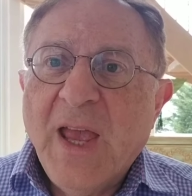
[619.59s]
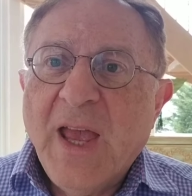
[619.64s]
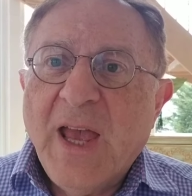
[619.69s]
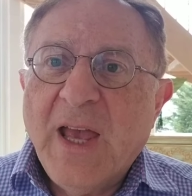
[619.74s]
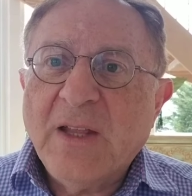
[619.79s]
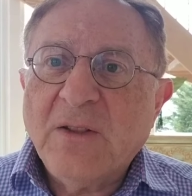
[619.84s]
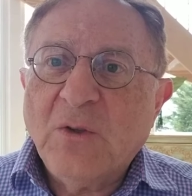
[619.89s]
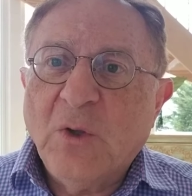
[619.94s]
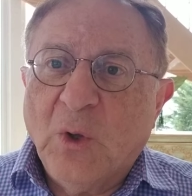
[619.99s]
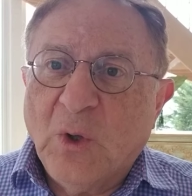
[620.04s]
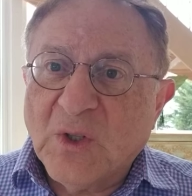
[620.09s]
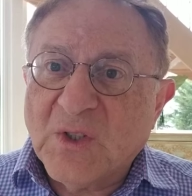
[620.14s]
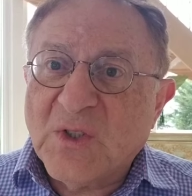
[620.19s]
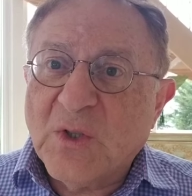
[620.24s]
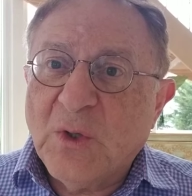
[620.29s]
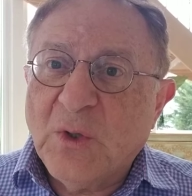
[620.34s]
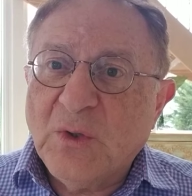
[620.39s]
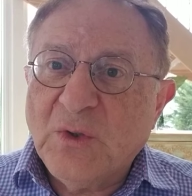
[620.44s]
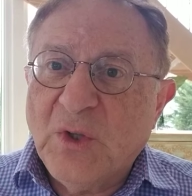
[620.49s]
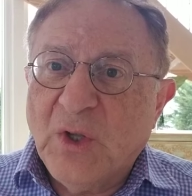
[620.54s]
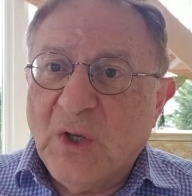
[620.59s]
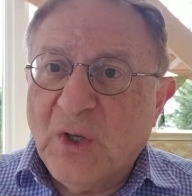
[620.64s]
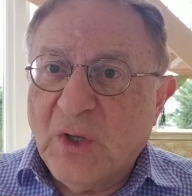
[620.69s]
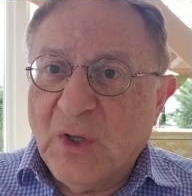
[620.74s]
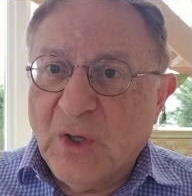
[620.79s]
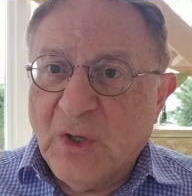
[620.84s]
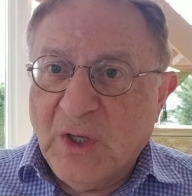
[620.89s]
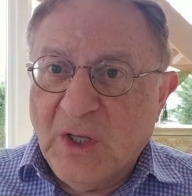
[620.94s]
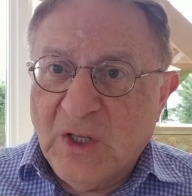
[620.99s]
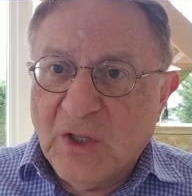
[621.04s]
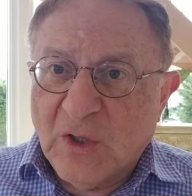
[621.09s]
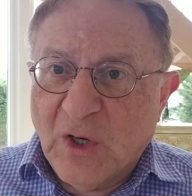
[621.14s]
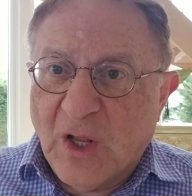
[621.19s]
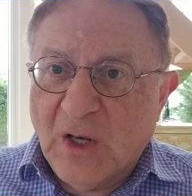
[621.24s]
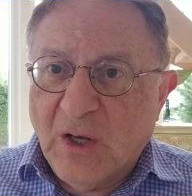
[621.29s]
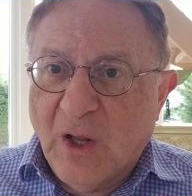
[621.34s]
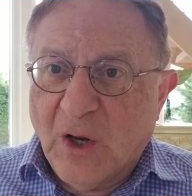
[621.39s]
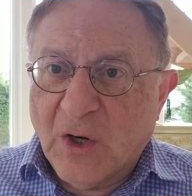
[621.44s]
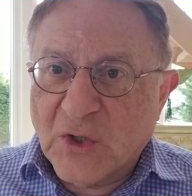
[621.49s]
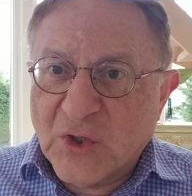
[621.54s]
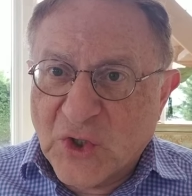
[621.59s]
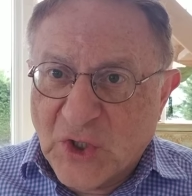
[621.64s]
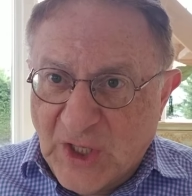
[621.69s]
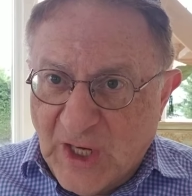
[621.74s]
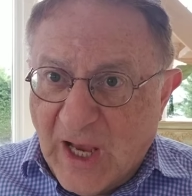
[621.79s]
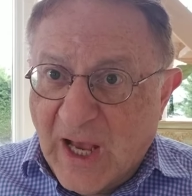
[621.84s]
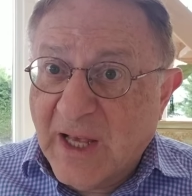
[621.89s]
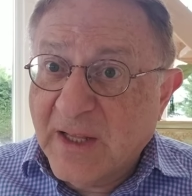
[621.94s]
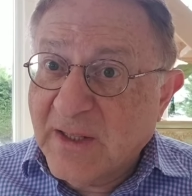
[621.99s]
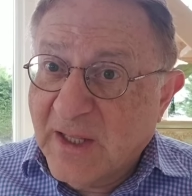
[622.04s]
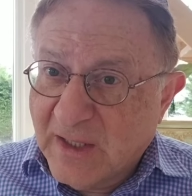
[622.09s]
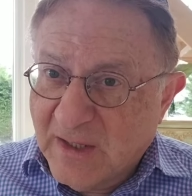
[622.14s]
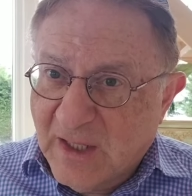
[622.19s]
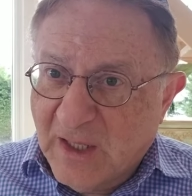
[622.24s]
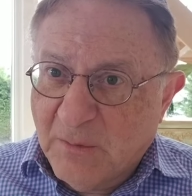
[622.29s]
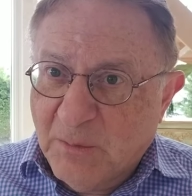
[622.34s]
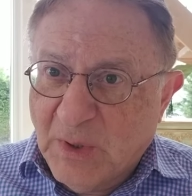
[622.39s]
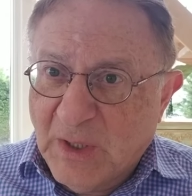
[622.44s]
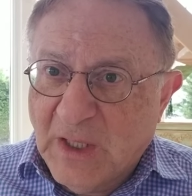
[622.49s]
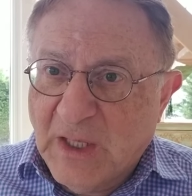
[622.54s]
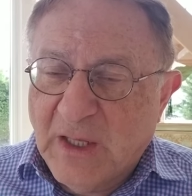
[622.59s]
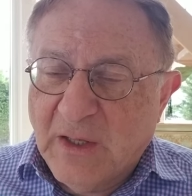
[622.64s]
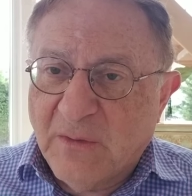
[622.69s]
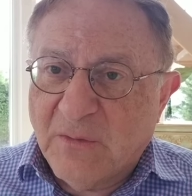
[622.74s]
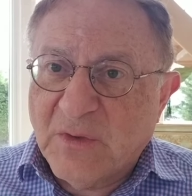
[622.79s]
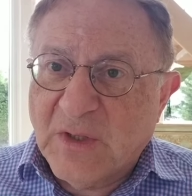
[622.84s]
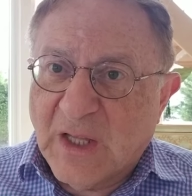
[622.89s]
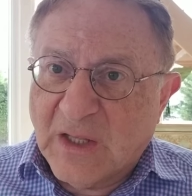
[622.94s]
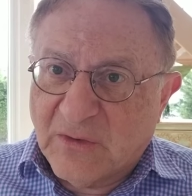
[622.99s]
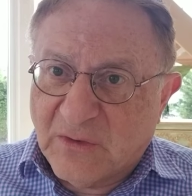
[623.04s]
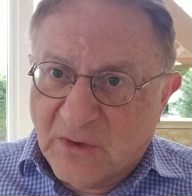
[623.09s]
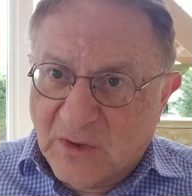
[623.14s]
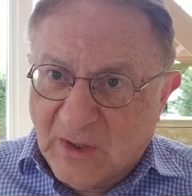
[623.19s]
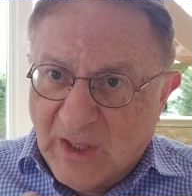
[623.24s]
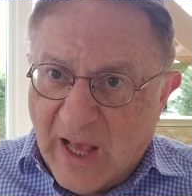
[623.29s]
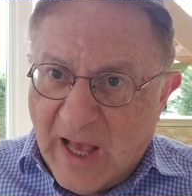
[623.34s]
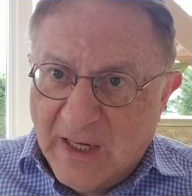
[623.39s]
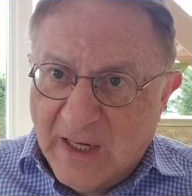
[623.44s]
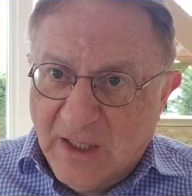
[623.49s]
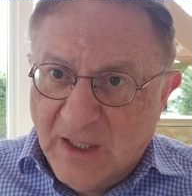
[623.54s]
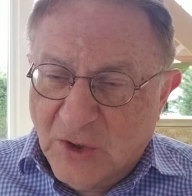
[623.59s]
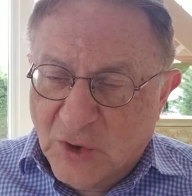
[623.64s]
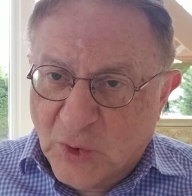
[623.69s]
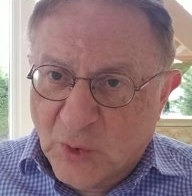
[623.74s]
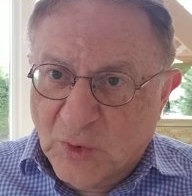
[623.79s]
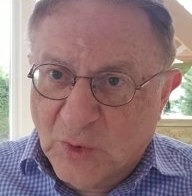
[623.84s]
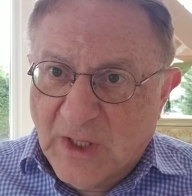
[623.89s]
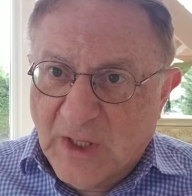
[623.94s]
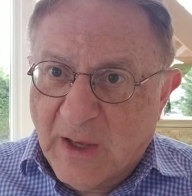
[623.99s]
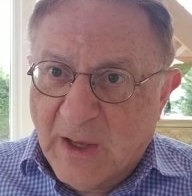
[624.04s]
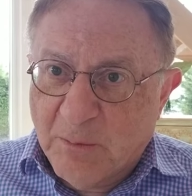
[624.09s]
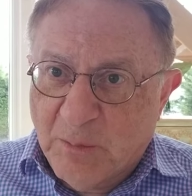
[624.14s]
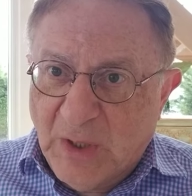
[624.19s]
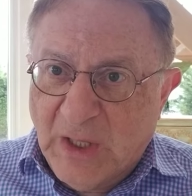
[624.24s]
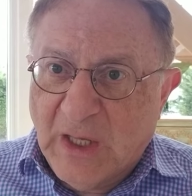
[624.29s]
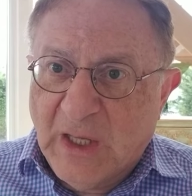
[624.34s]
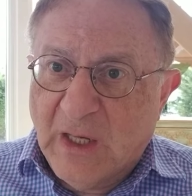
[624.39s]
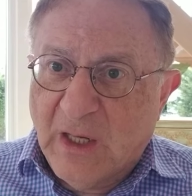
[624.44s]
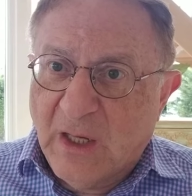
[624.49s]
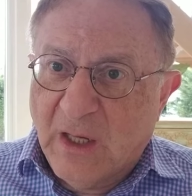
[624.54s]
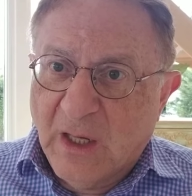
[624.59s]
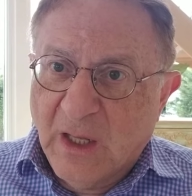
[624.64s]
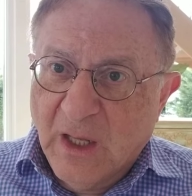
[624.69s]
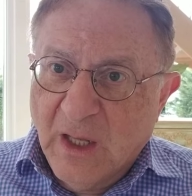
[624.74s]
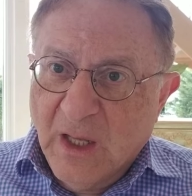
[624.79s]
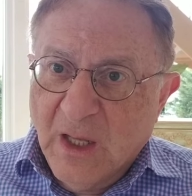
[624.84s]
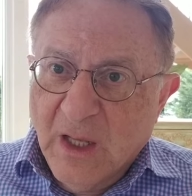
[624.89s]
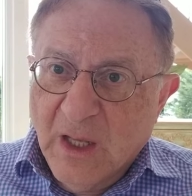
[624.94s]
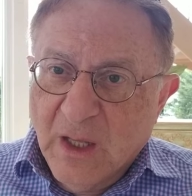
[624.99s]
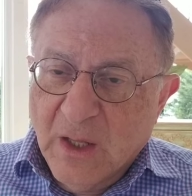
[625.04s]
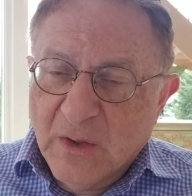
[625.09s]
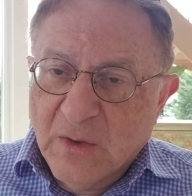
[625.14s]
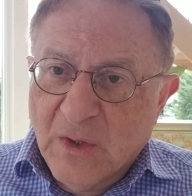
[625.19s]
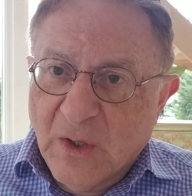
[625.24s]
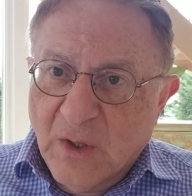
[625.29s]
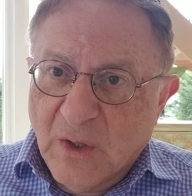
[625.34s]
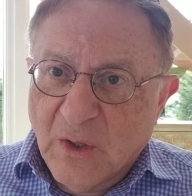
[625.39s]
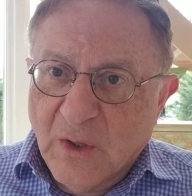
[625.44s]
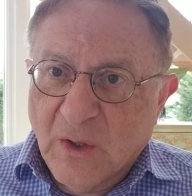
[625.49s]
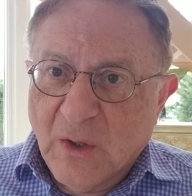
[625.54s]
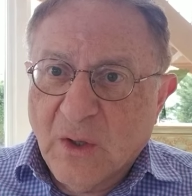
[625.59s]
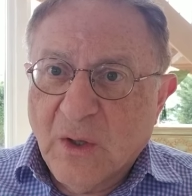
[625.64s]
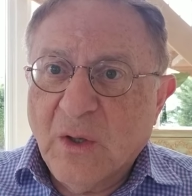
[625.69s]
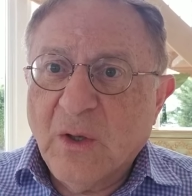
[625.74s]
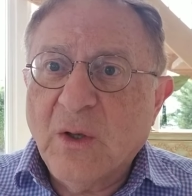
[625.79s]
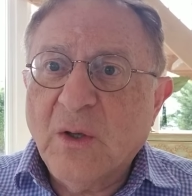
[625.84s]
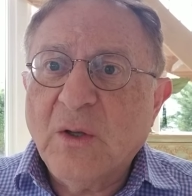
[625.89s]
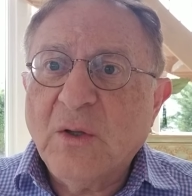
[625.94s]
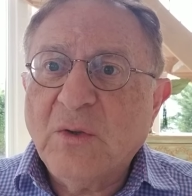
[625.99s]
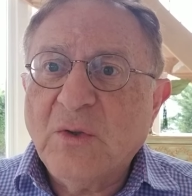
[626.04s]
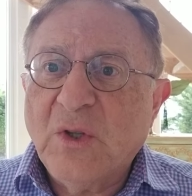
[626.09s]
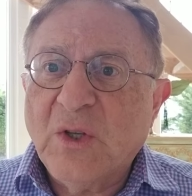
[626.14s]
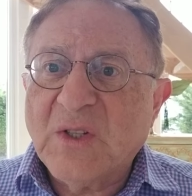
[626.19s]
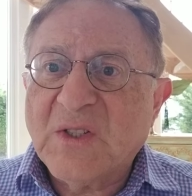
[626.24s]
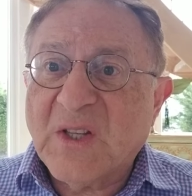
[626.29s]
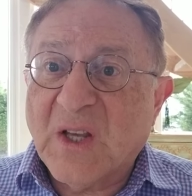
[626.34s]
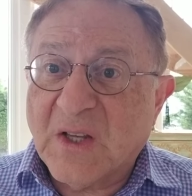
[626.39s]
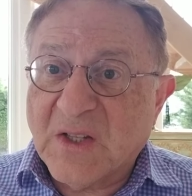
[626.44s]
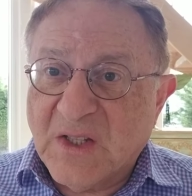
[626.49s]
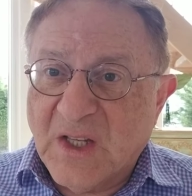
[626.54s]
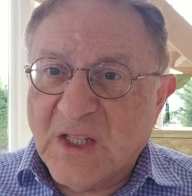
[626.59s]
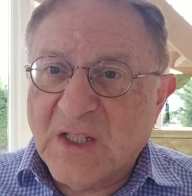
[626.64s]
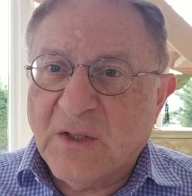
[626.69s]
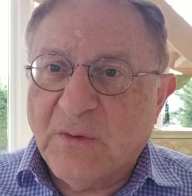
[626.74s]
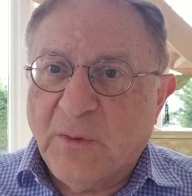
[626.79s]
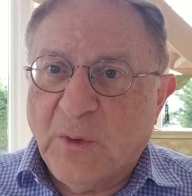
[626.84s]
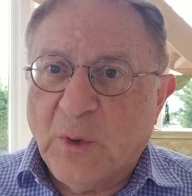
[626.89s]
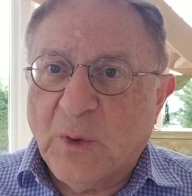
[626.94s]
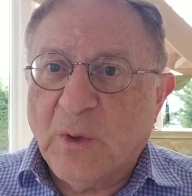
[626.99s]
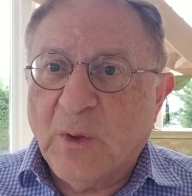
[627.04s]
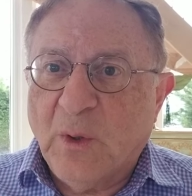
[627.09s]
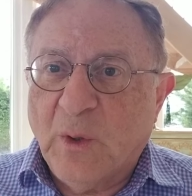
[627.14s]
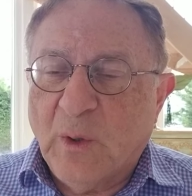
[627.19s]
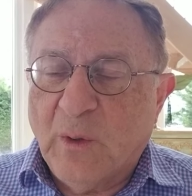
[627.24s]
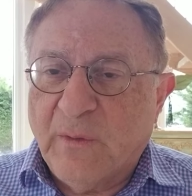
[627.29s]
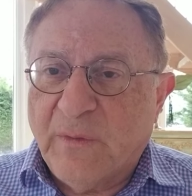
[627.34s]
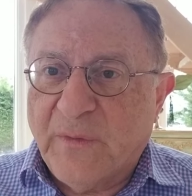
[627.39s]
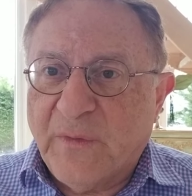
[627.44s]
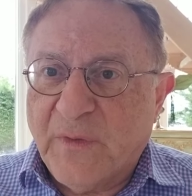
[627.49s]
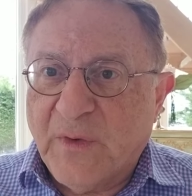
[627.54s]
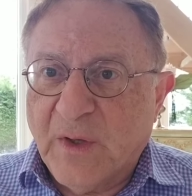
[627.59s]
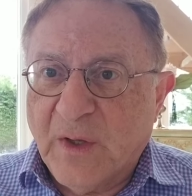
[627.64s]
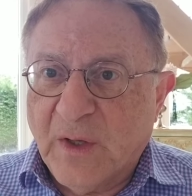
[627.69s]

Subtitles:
and also the Iran are Shia, that they believe that Ali should have been the successor of